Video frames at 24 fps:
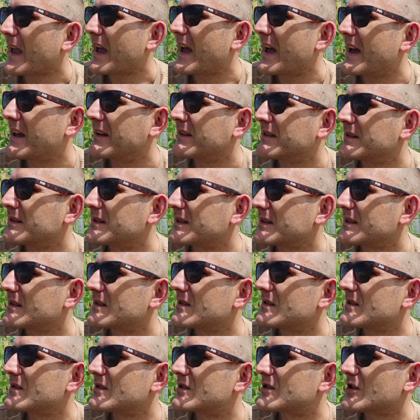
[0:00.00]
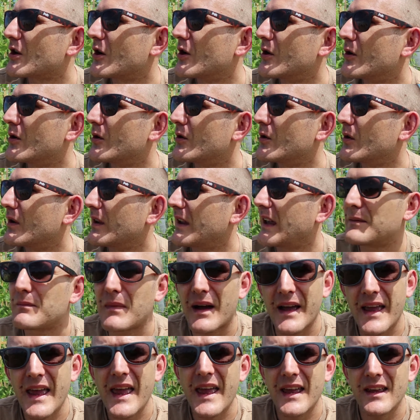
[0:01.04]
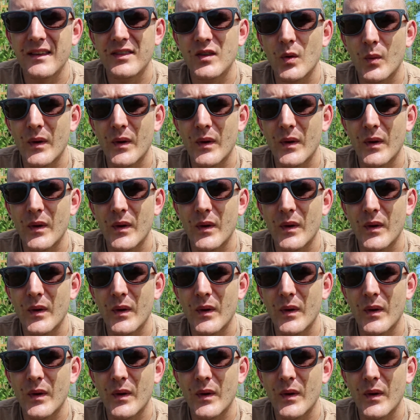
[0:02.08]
And so in my head,